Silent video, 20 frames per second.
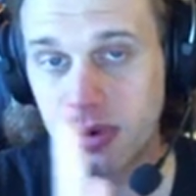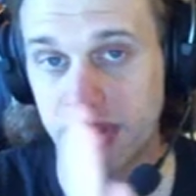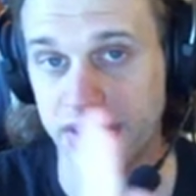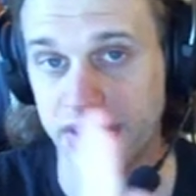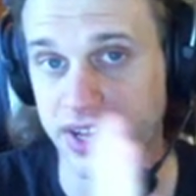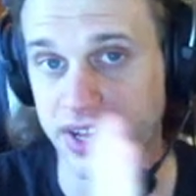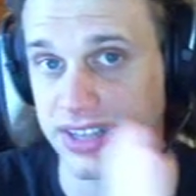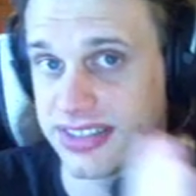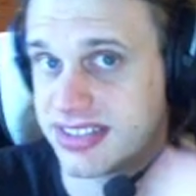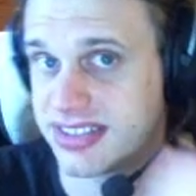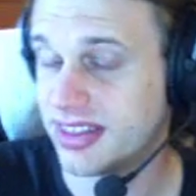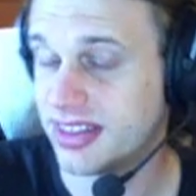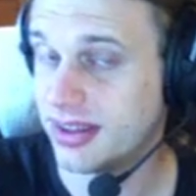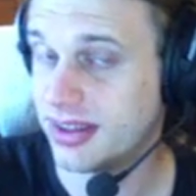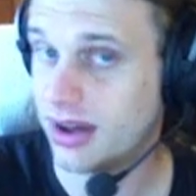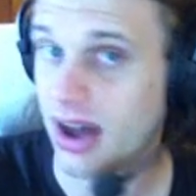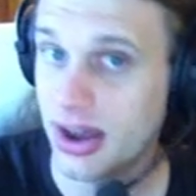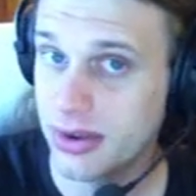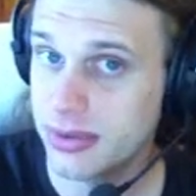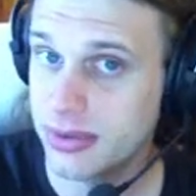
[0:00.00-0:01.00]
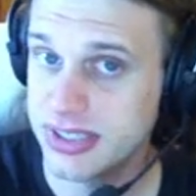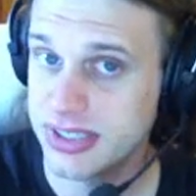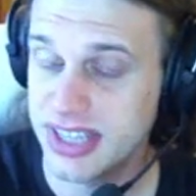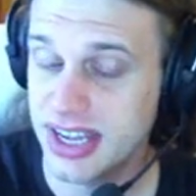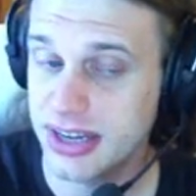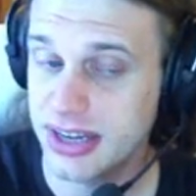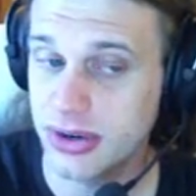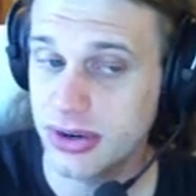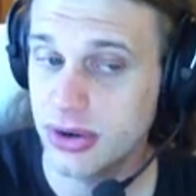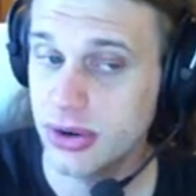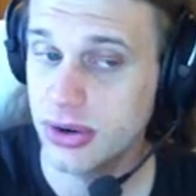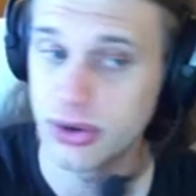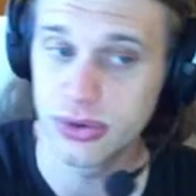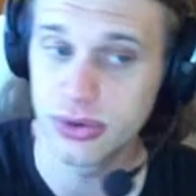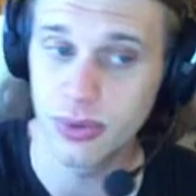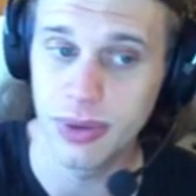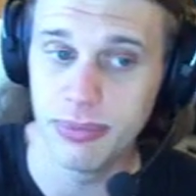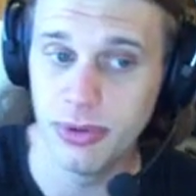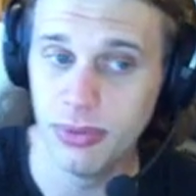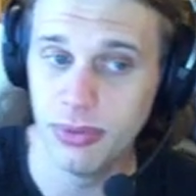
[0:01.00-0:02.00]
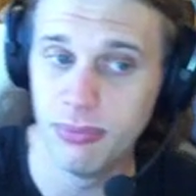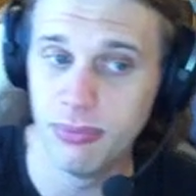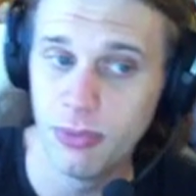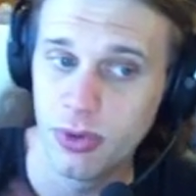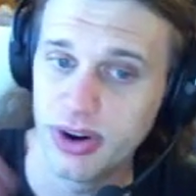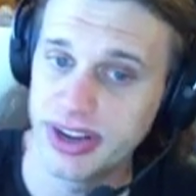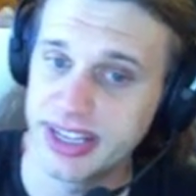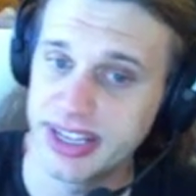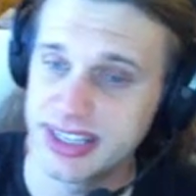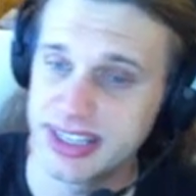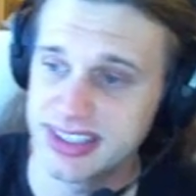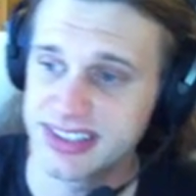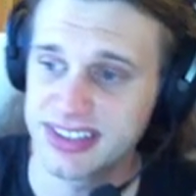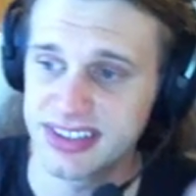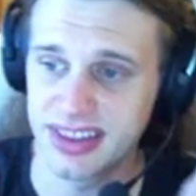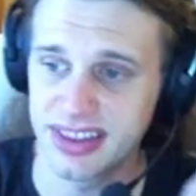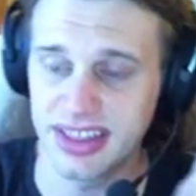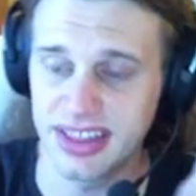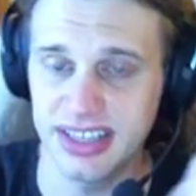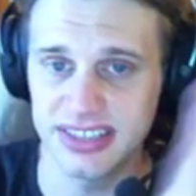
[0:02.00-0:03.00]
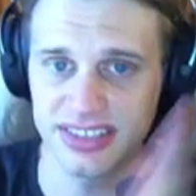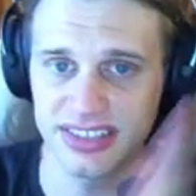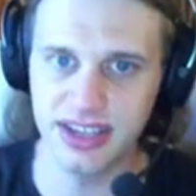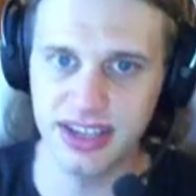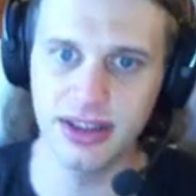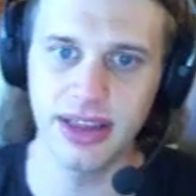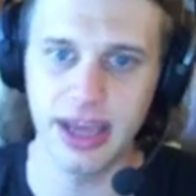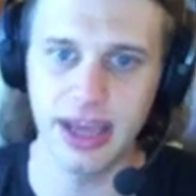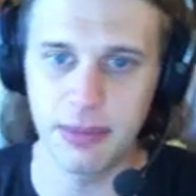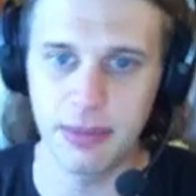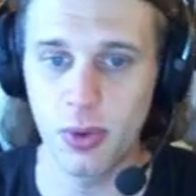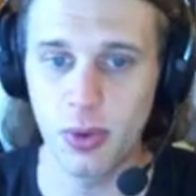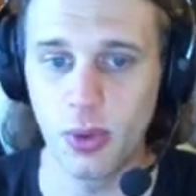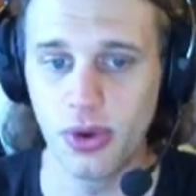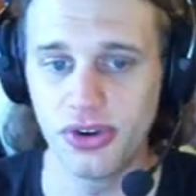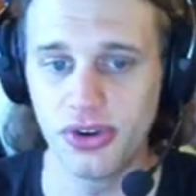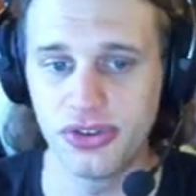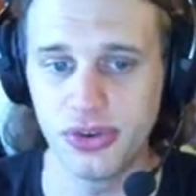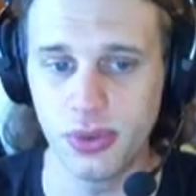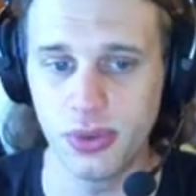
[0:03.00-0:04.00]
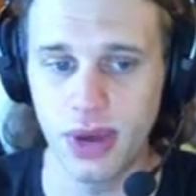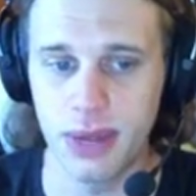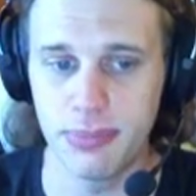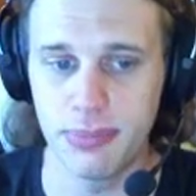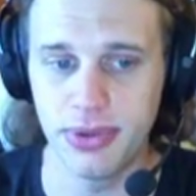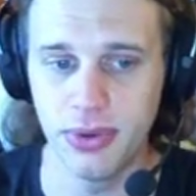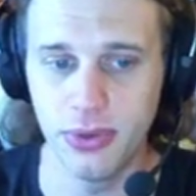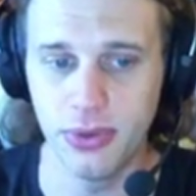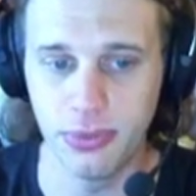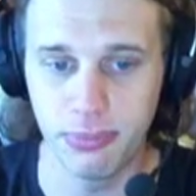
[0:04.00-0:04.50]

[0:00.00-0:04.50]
against the auto attacker or do I build more against the skill amp? Or do I build